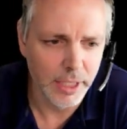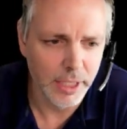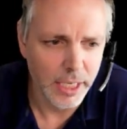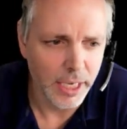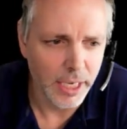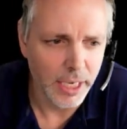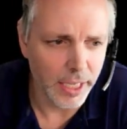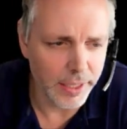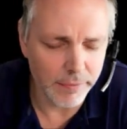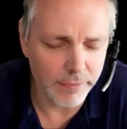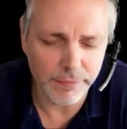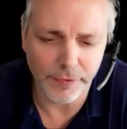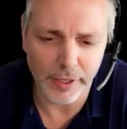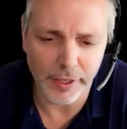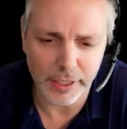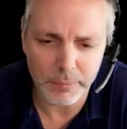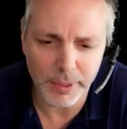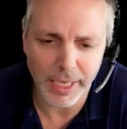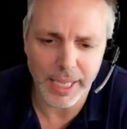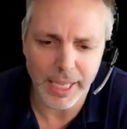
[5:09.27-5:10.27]
And then finally,
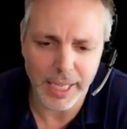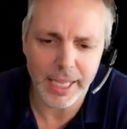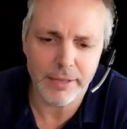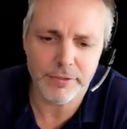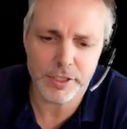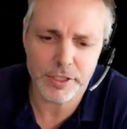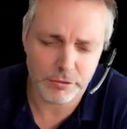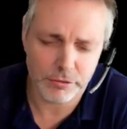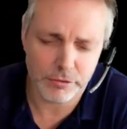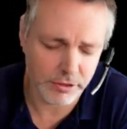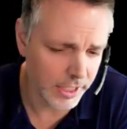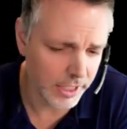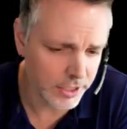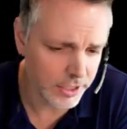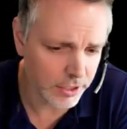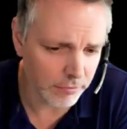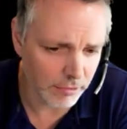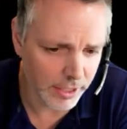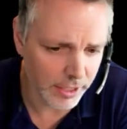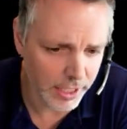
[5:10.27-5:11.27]
we have a strategic
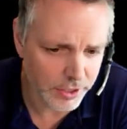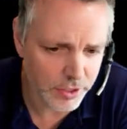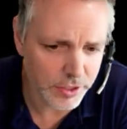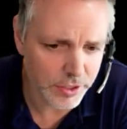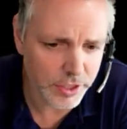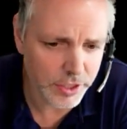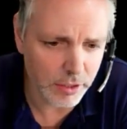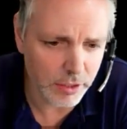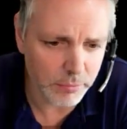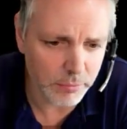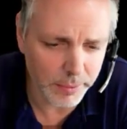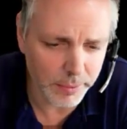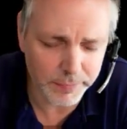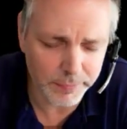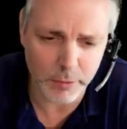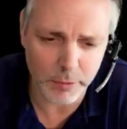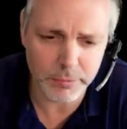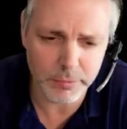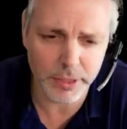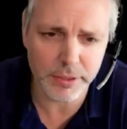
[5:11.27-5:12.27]
relationship with
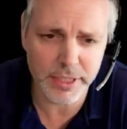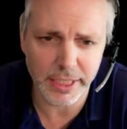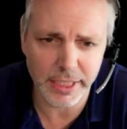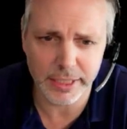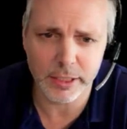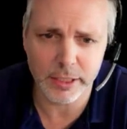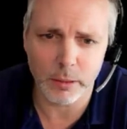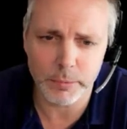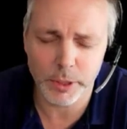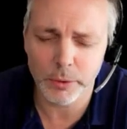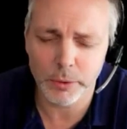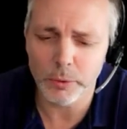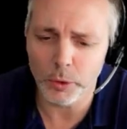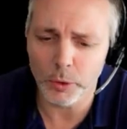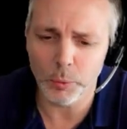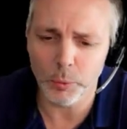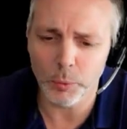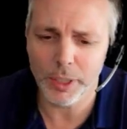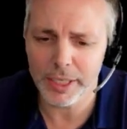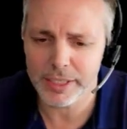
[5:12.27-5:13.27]
WTW or
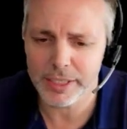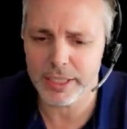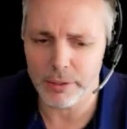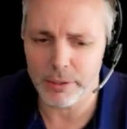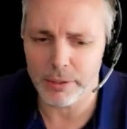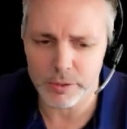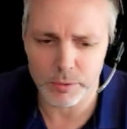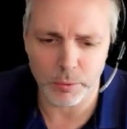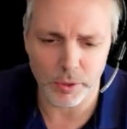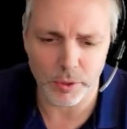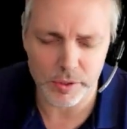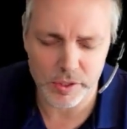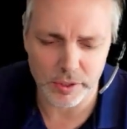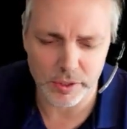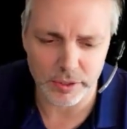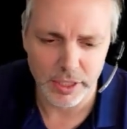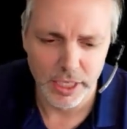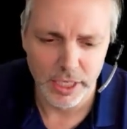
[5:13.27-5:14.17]
Willis Towers Watson.